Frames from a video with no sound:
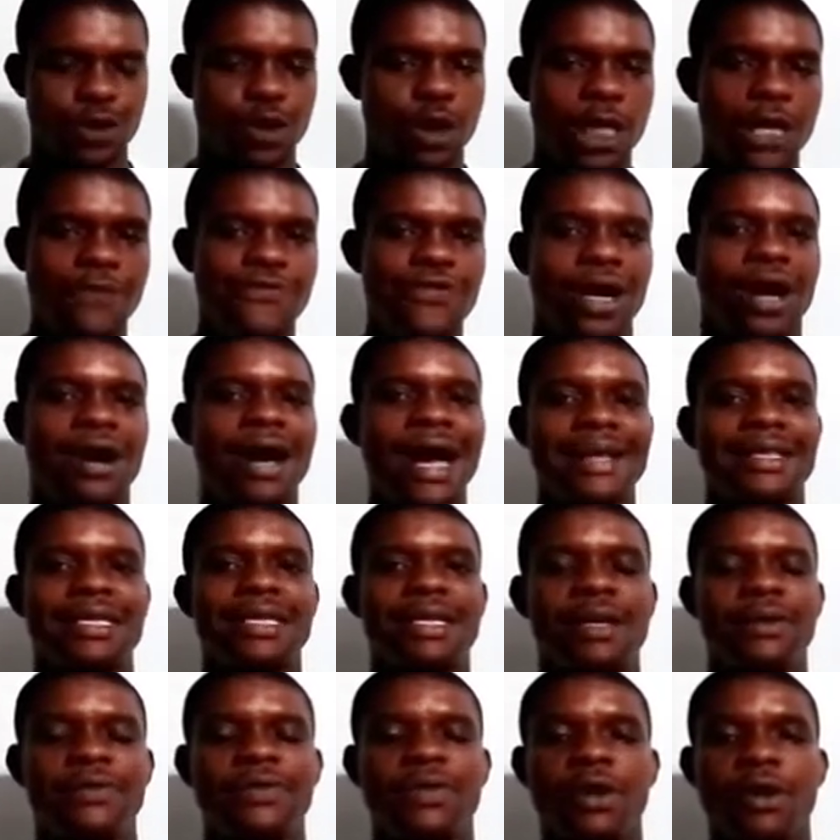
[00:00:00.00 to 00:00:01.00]
So if you are
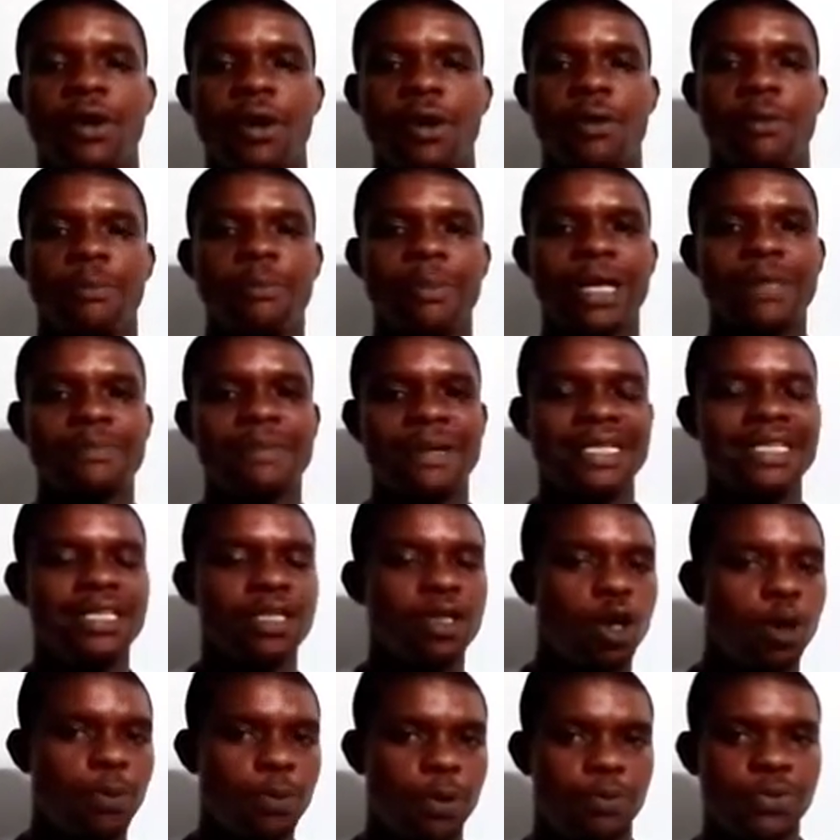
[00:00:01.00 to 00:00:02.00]
writing mathematics,
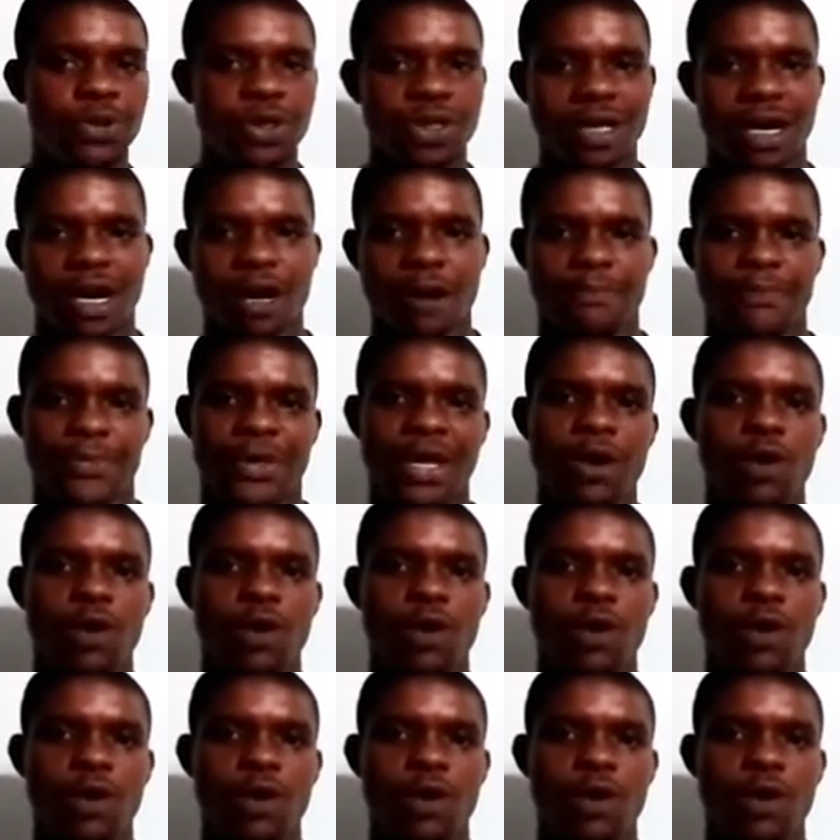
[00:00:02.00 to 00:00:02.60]
the upcoming JAMB,